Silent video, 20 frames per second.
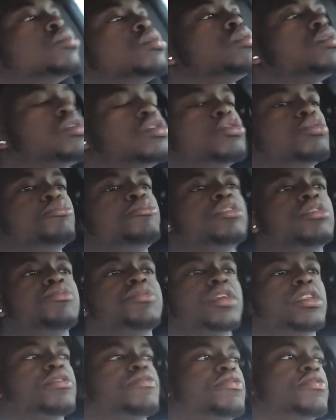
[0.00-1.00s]
so be
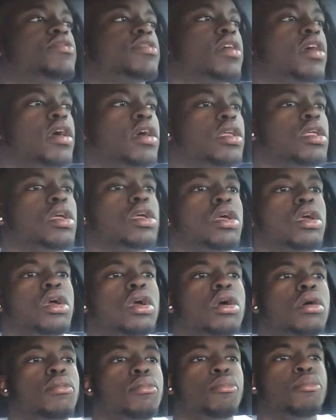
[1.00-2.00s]
ready for that.
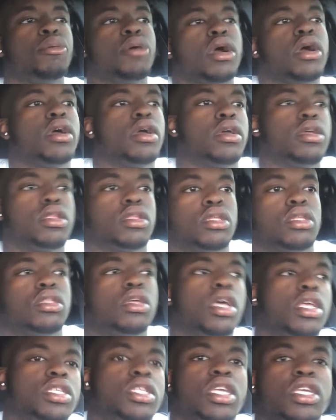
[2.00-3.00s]
But
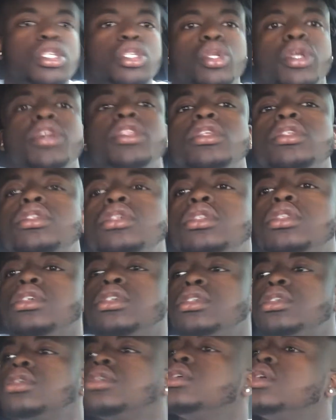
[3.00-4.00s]
let's get straight into
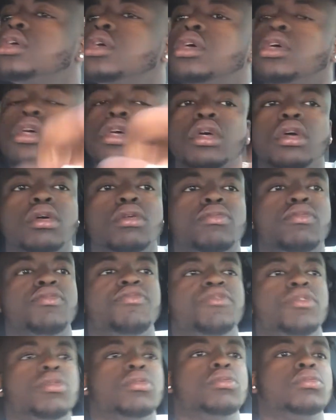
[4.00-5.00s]
this
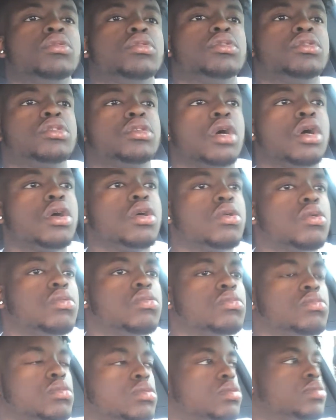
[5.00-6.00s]
review.
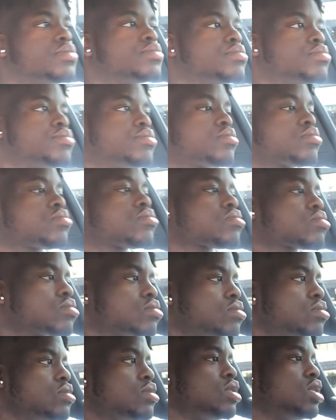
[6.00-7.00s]
So
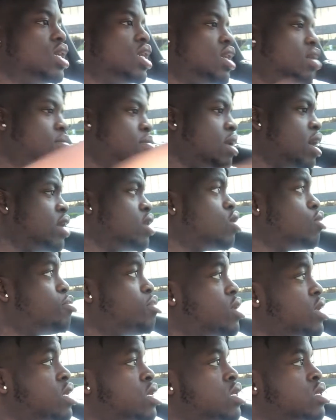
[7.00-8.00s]
in my
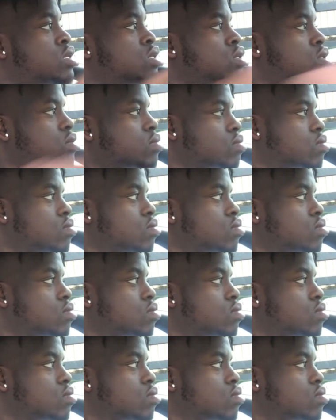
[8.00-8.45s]
opinion,